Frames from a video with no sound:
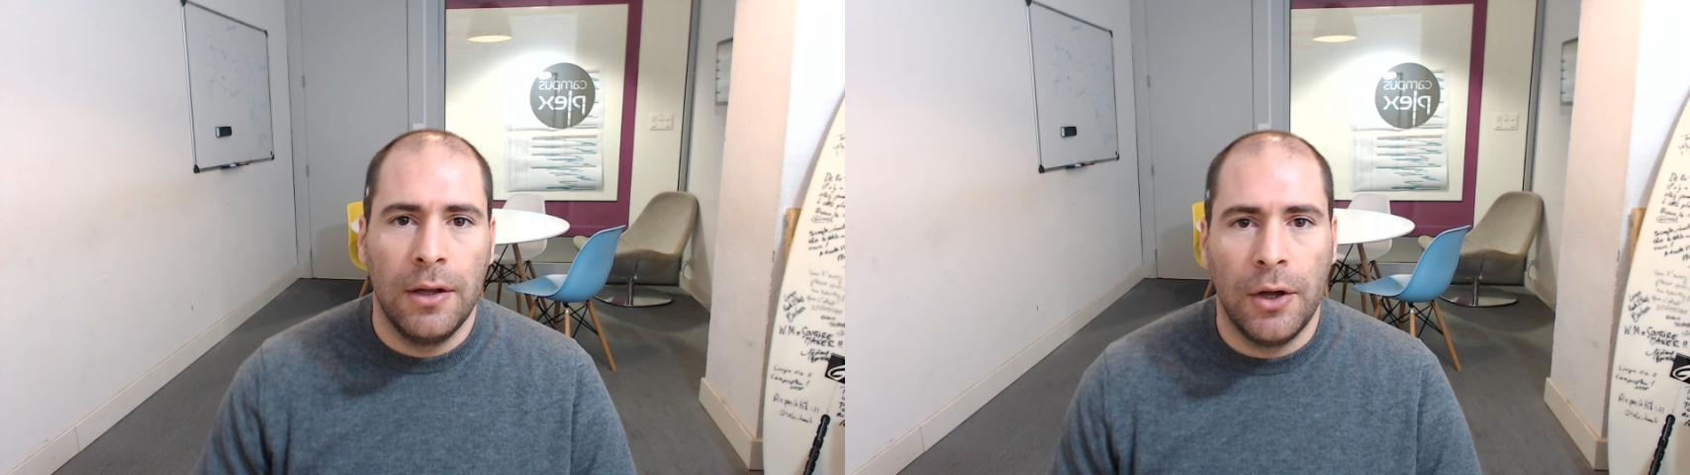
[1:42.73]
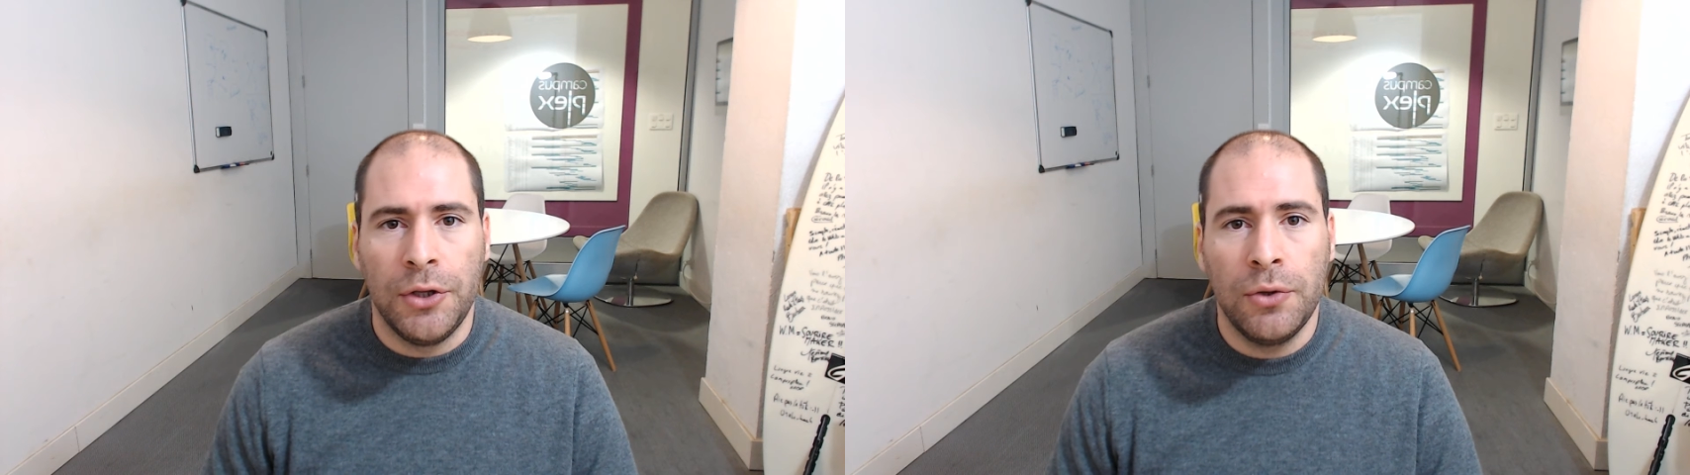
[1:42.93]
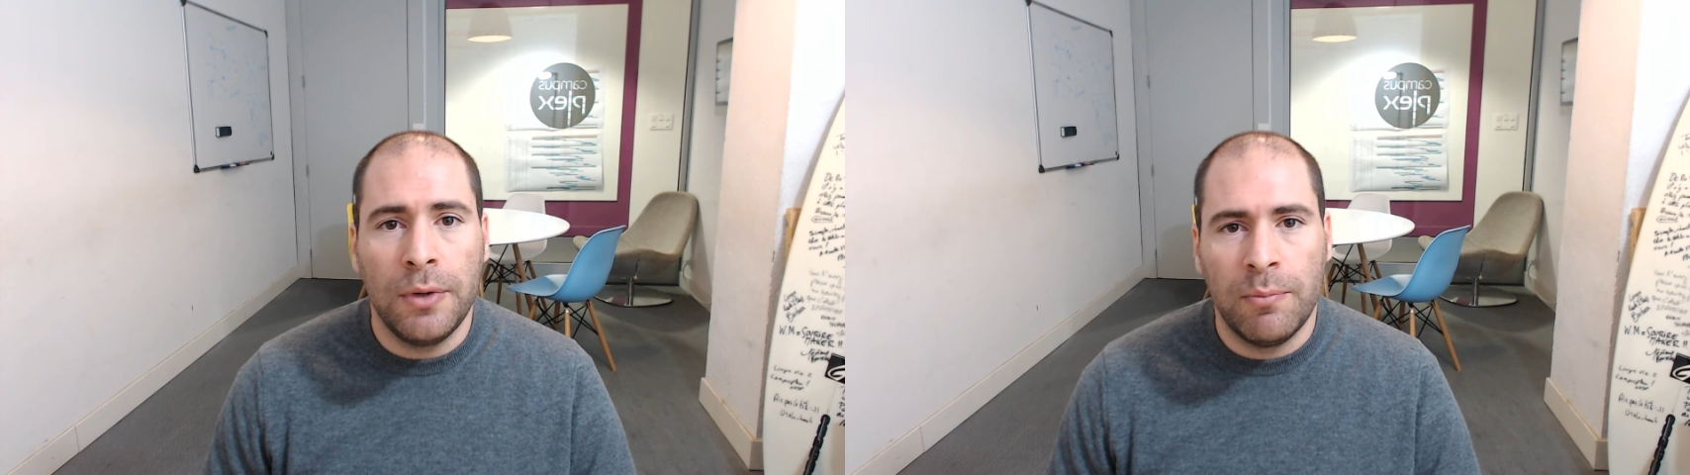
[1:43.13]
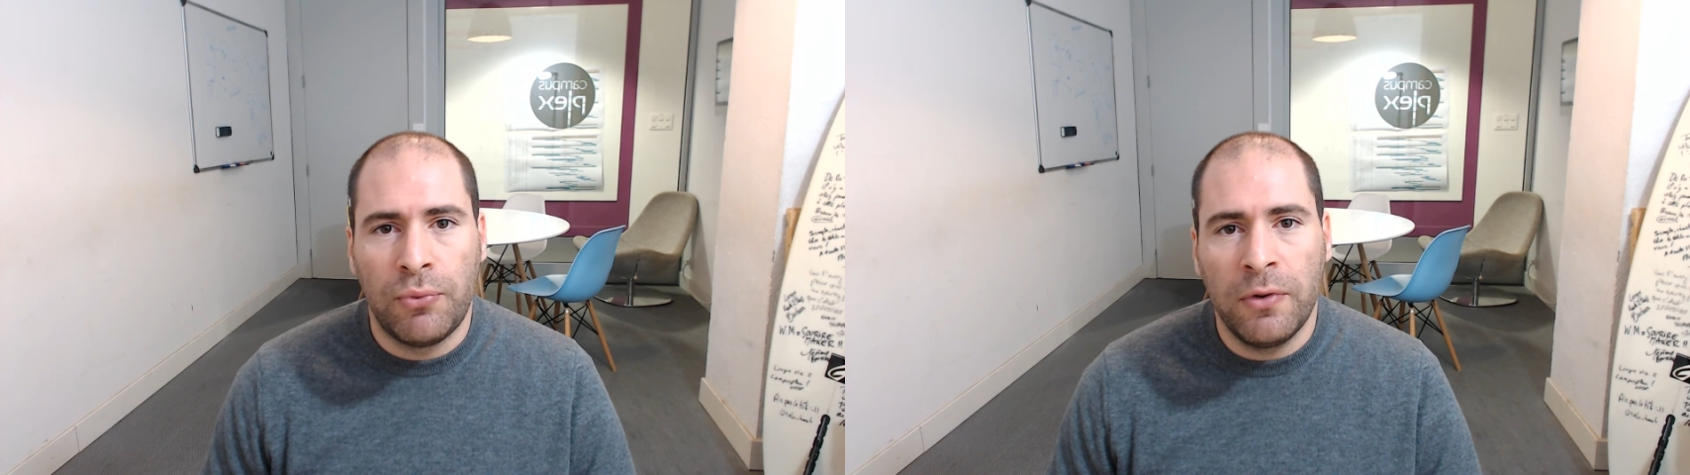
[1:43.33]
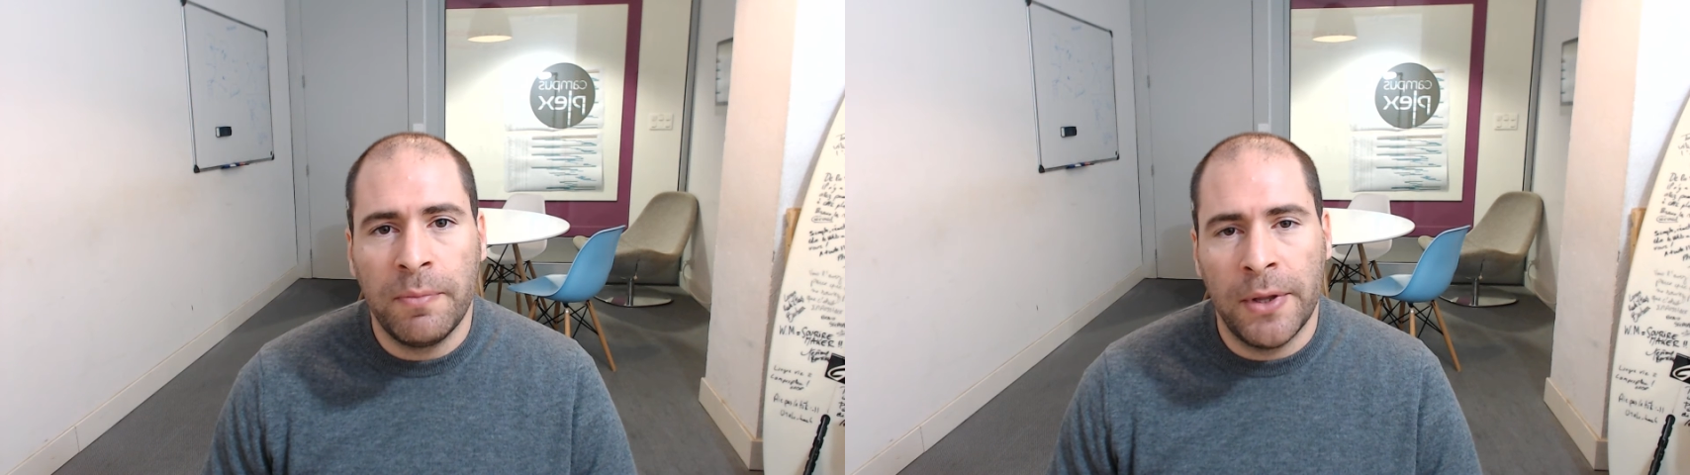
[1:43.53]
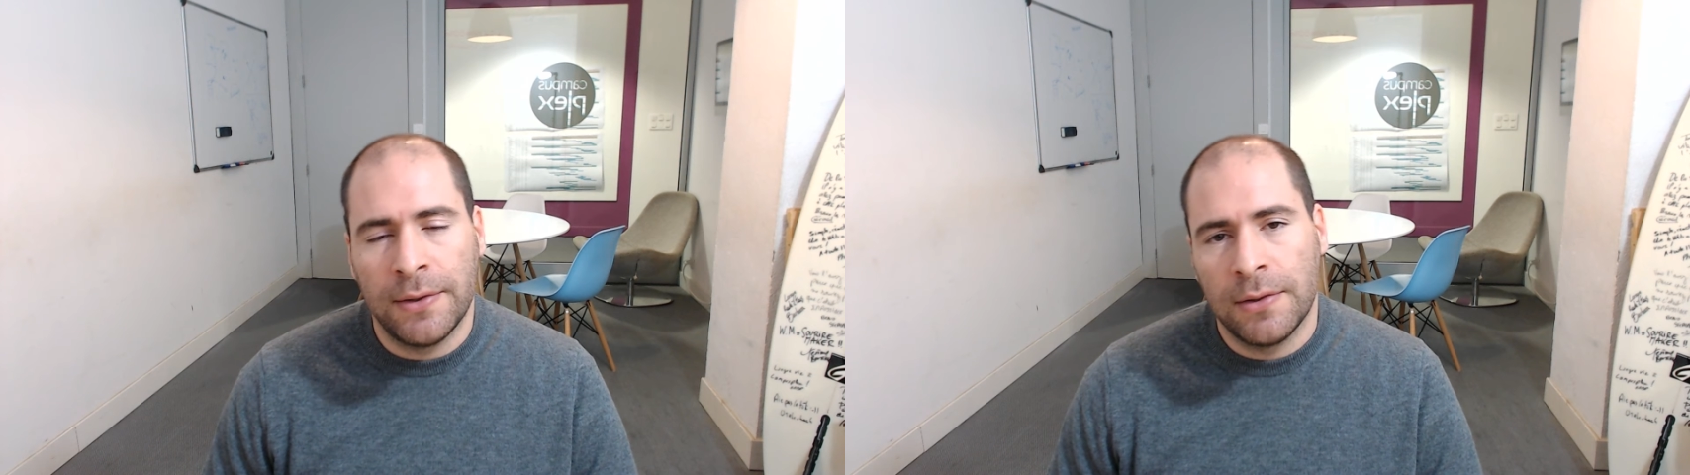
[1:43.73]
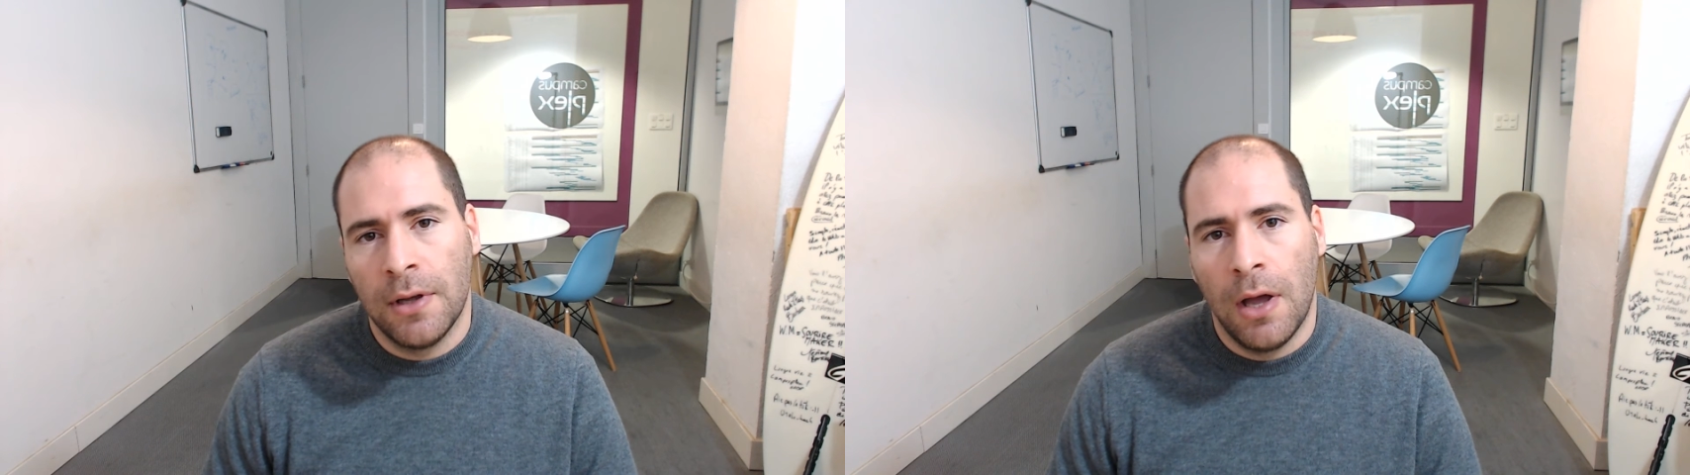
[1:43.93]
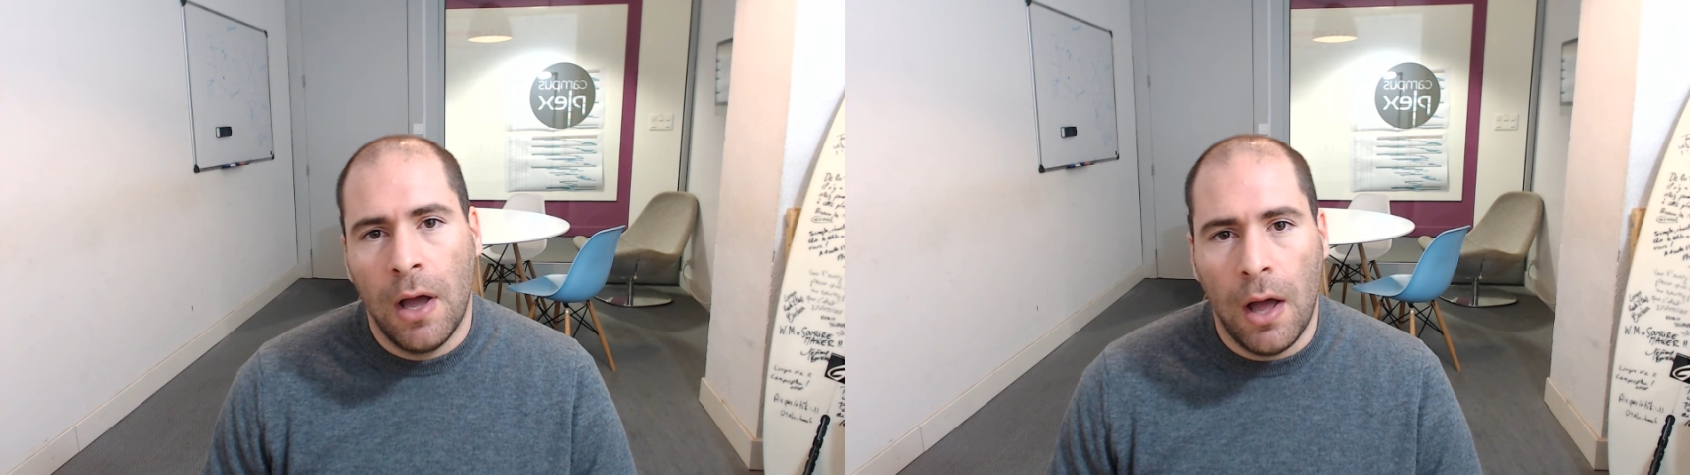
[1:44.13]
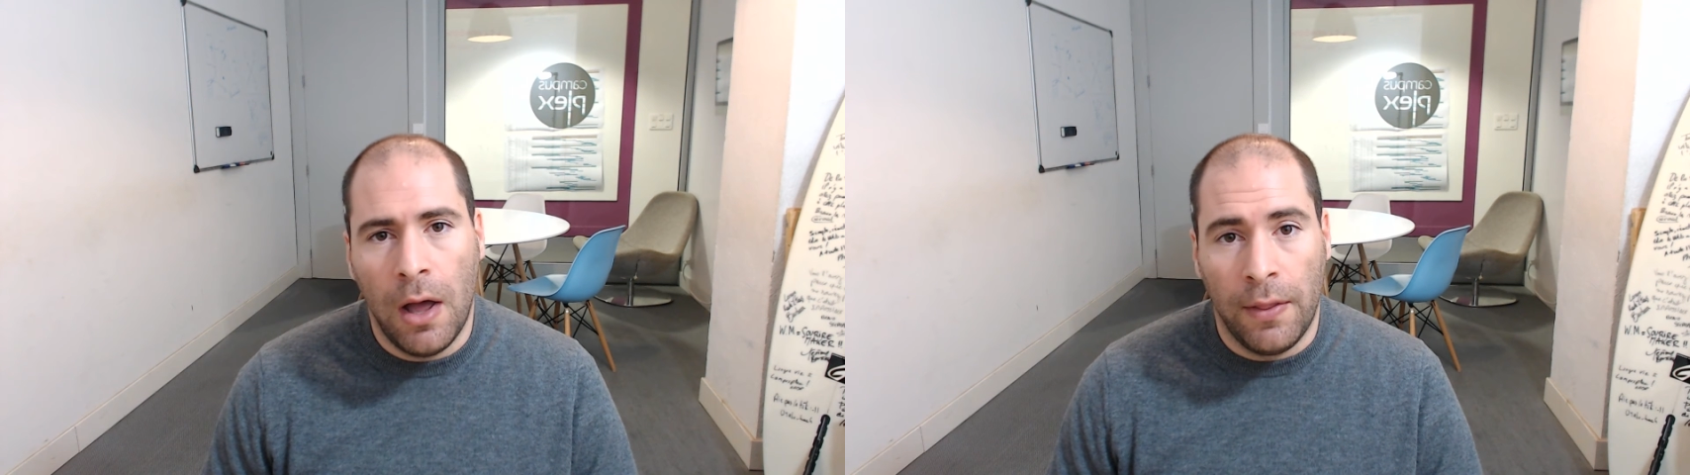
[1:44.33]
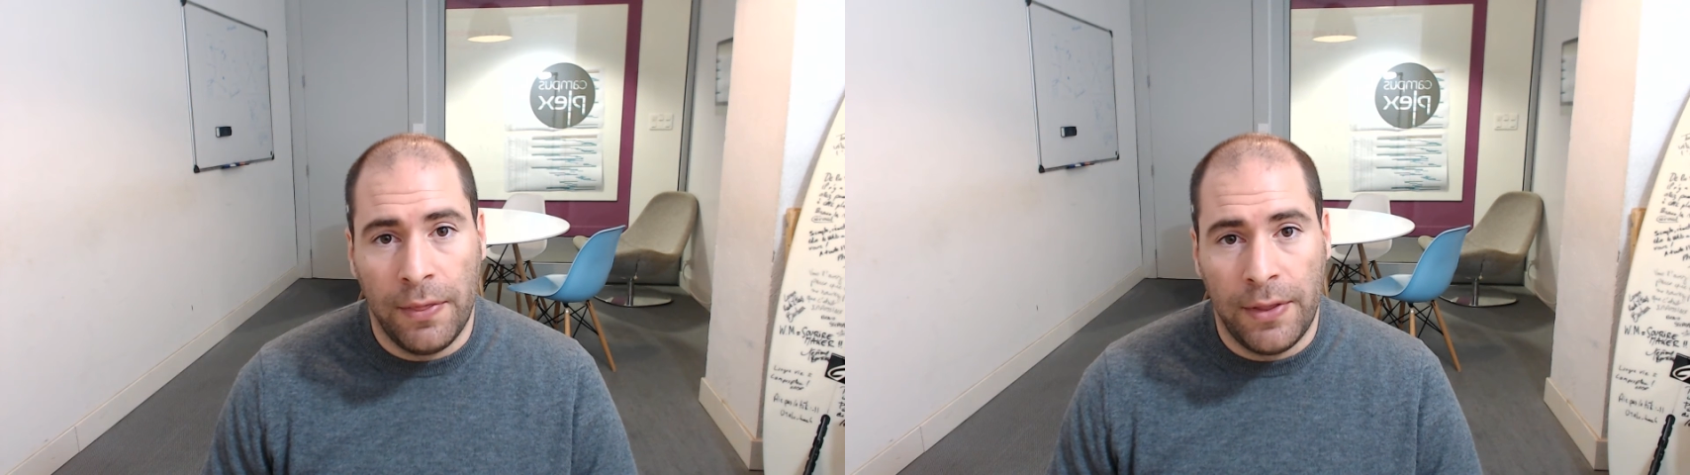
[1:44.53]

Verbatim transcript: new improvement on